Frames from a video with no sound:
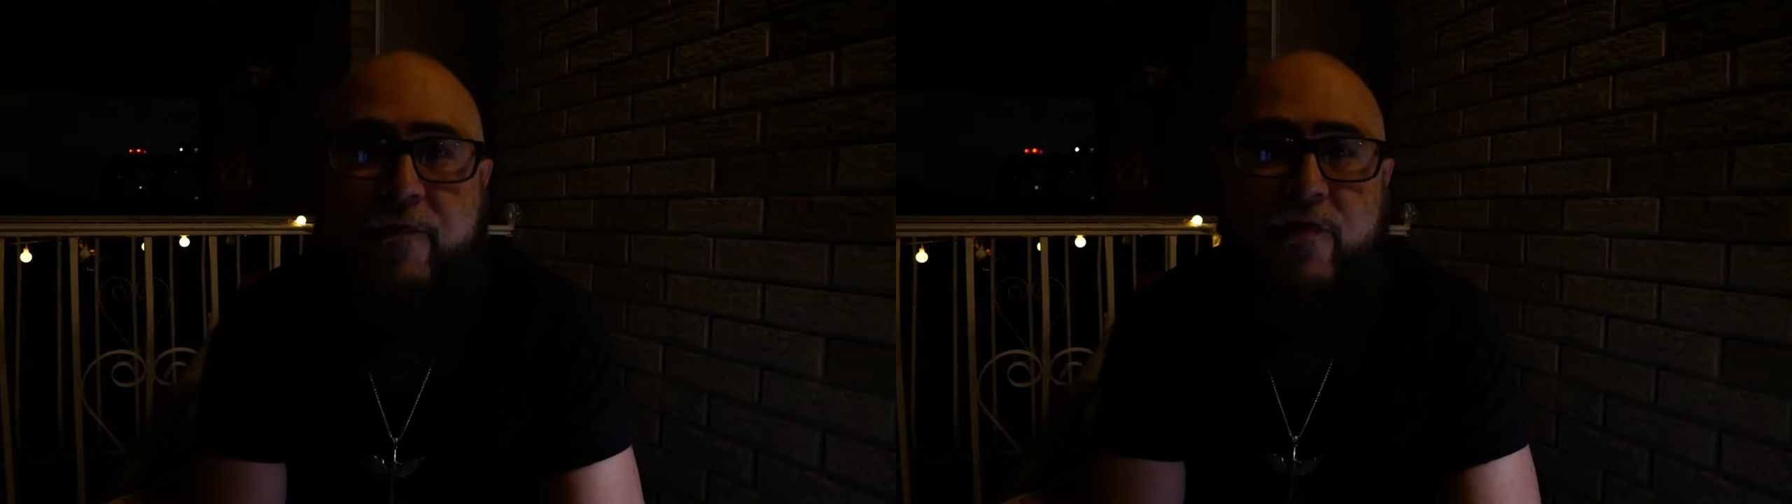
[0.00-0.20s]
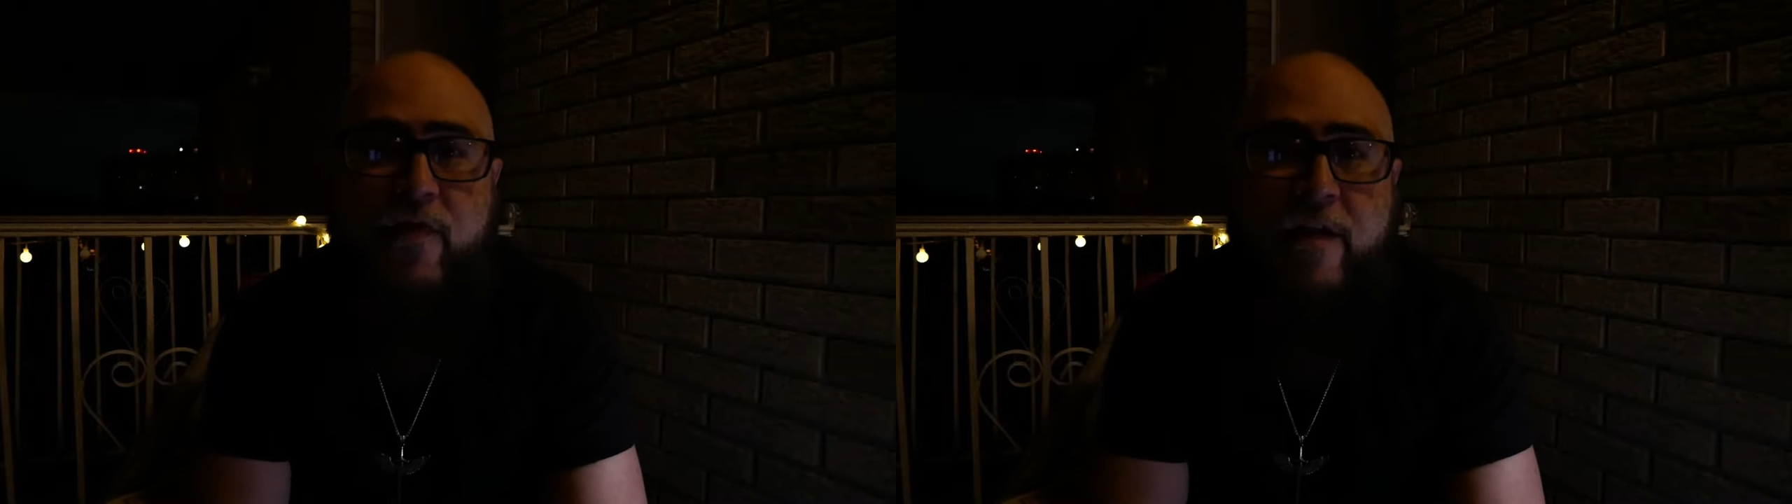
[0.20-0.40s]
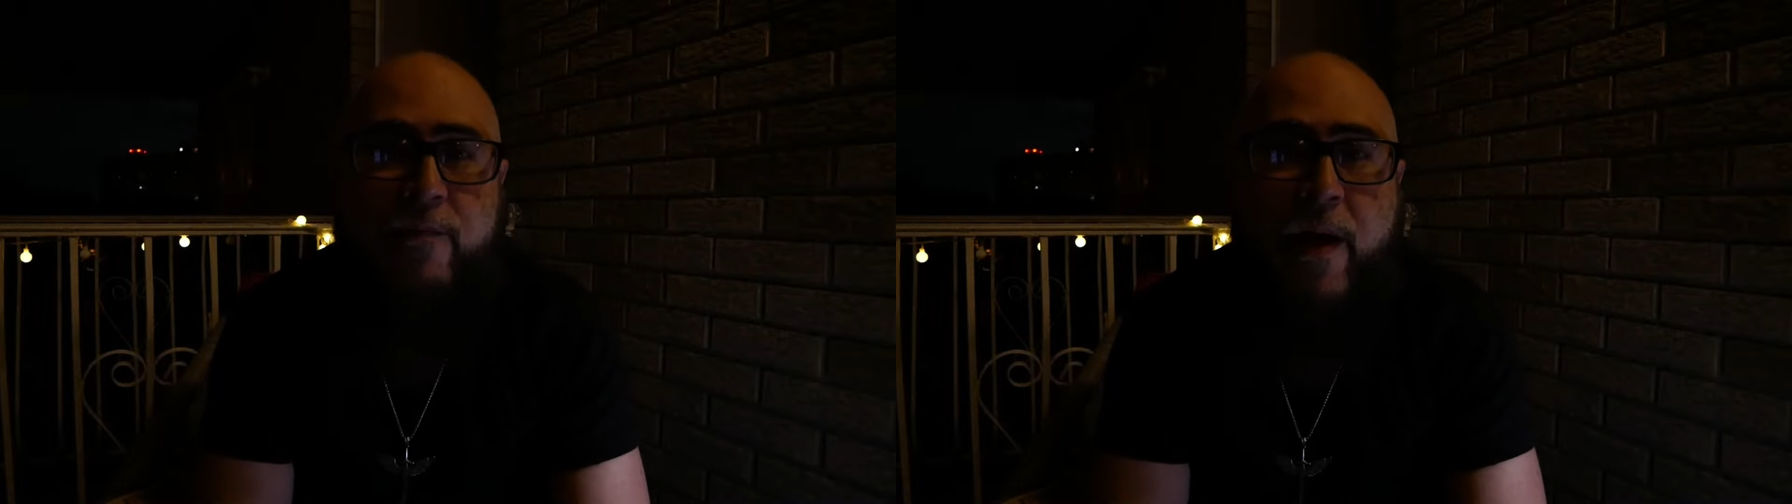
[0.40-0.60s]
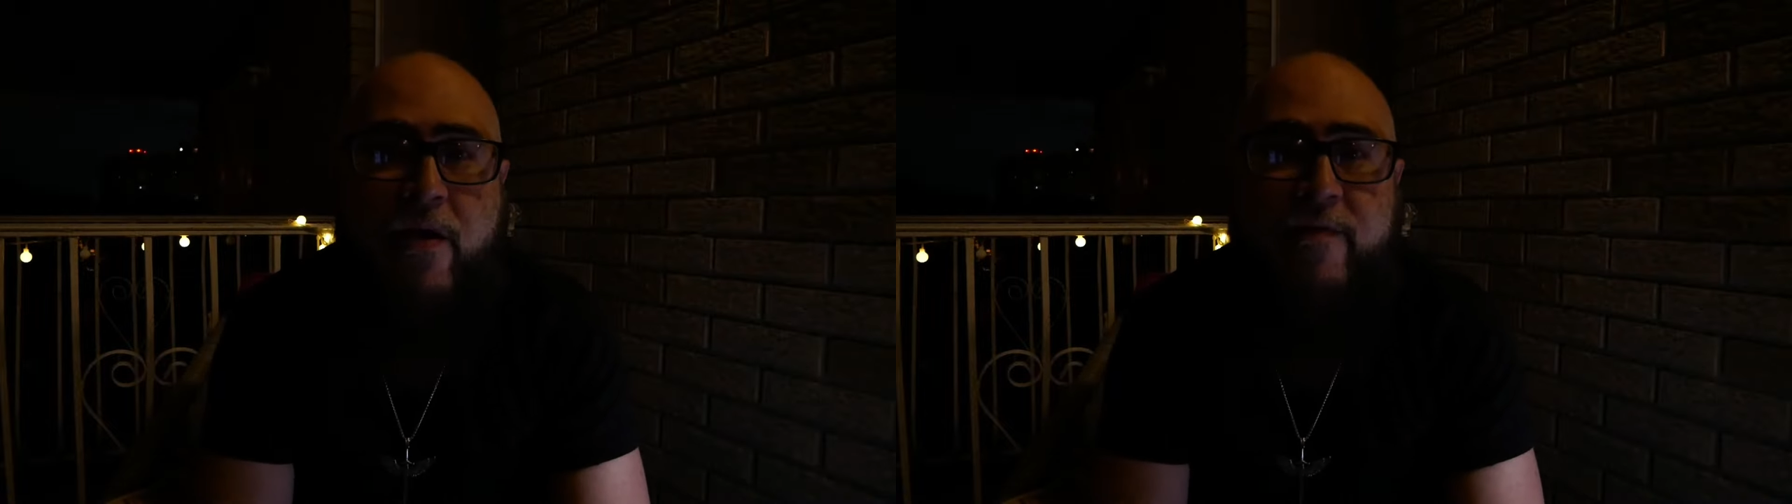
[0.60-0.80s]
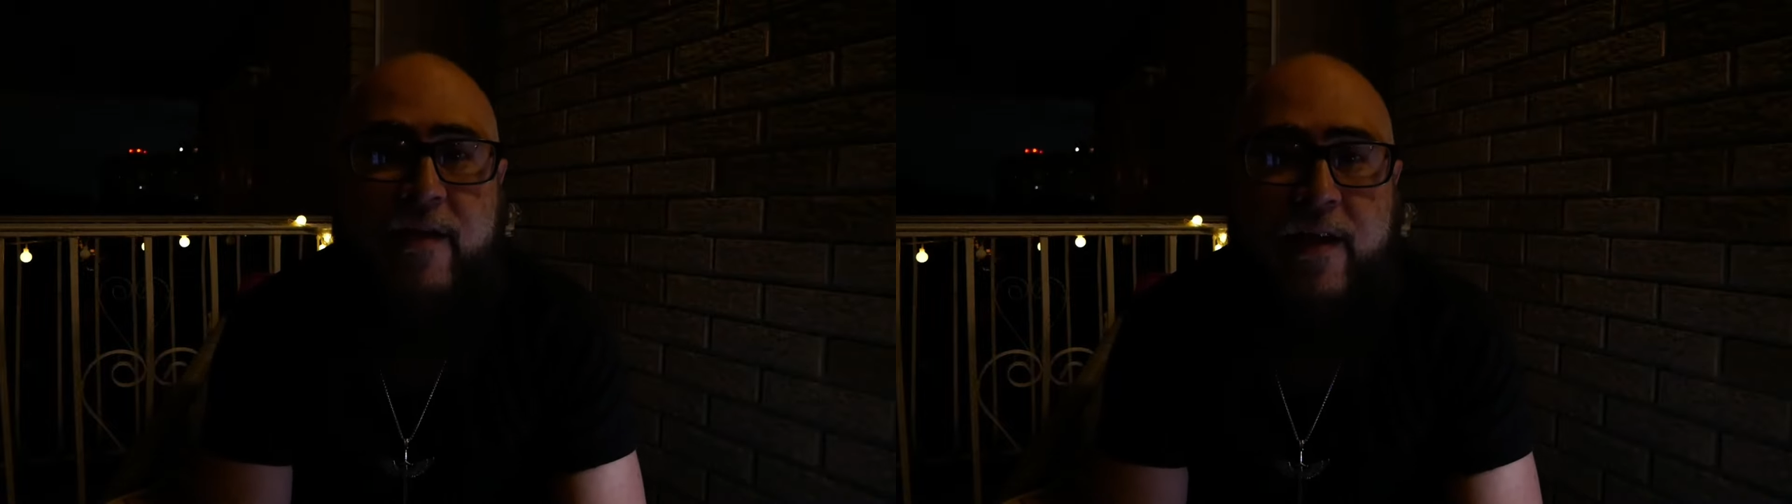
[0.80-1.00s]
for
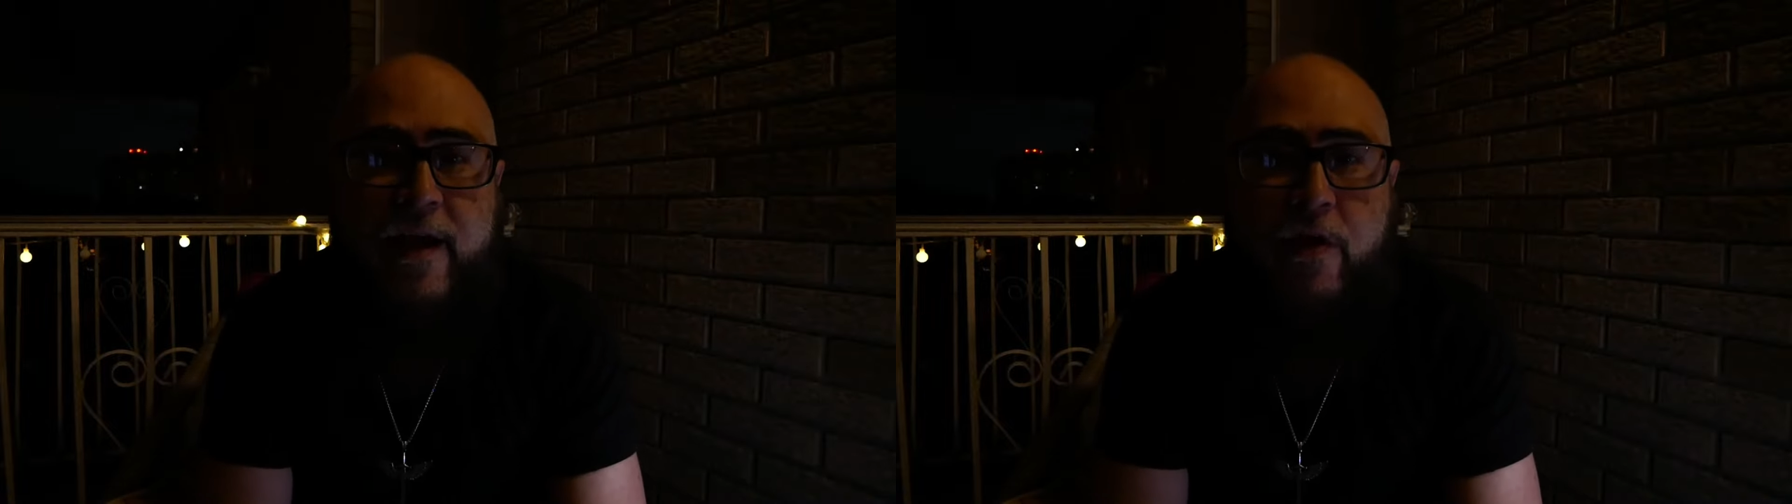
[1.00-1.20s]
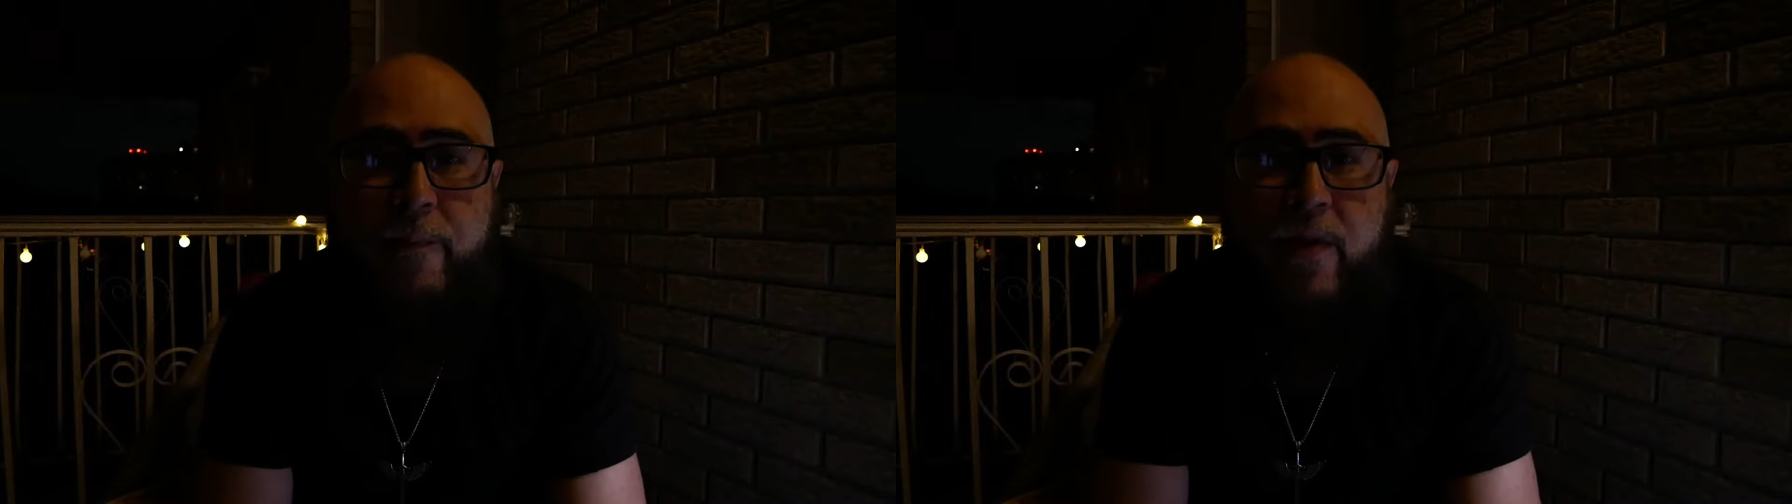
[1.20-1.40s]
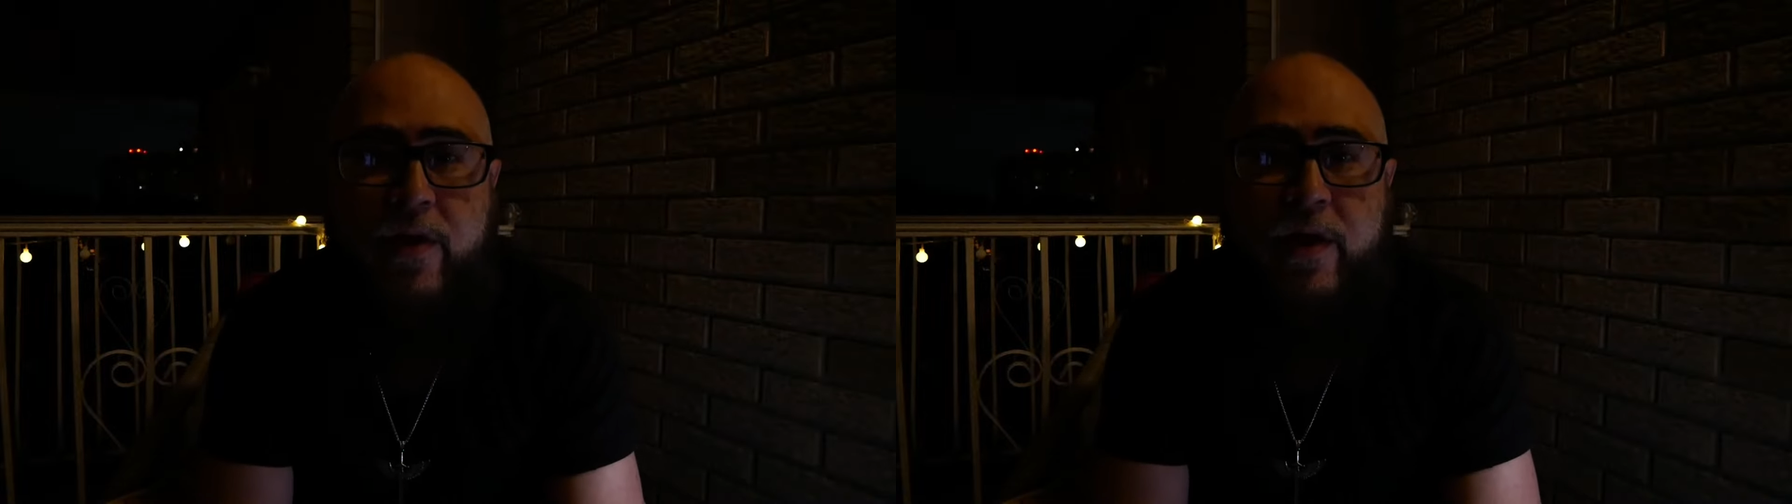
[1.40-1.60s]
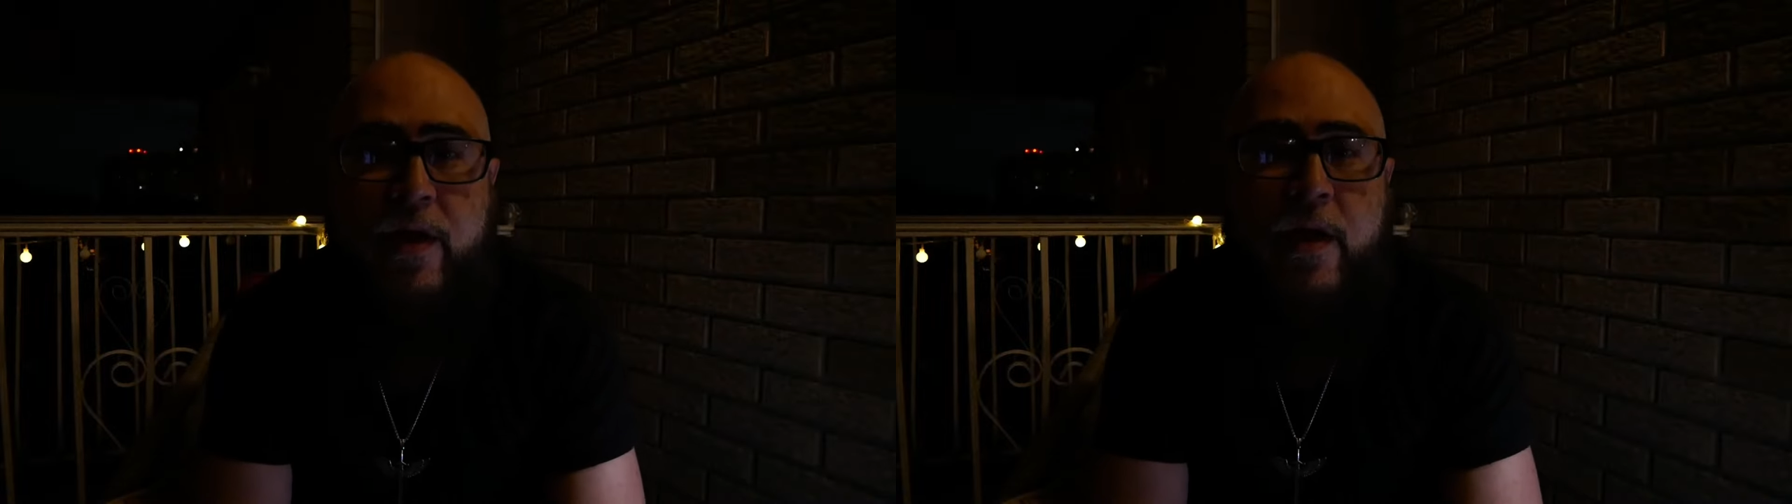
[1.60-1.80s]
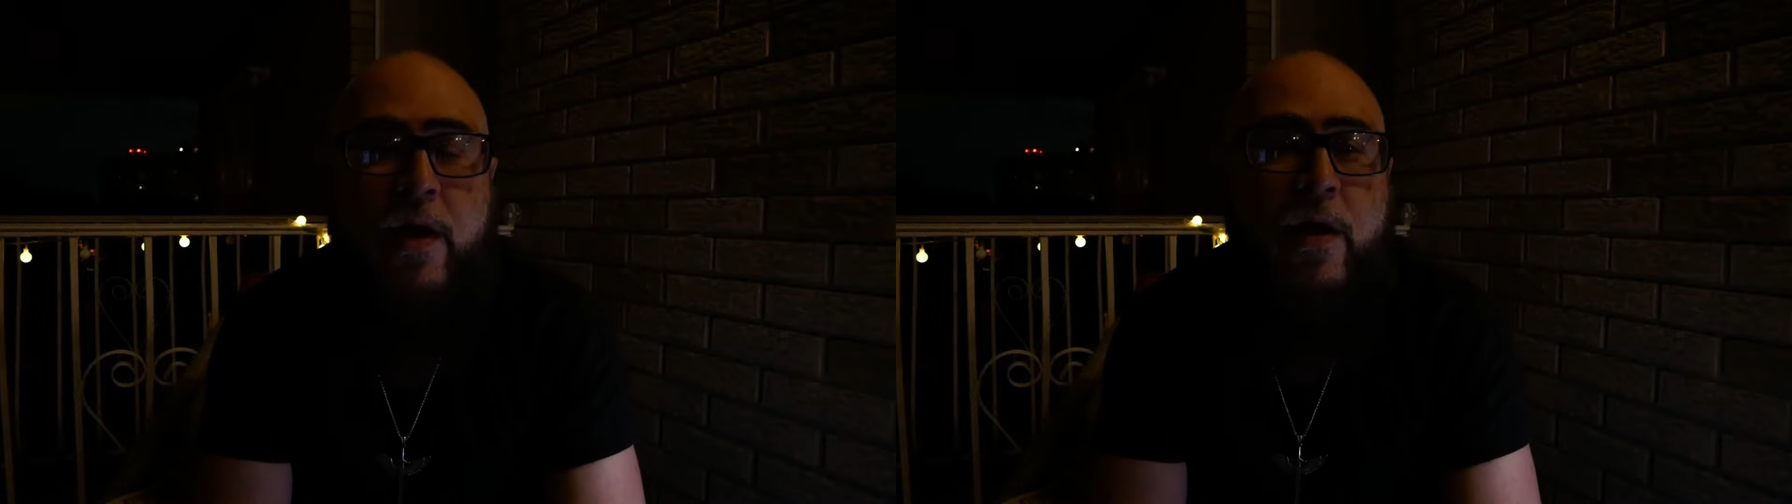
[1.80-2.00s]
transparency and accountability.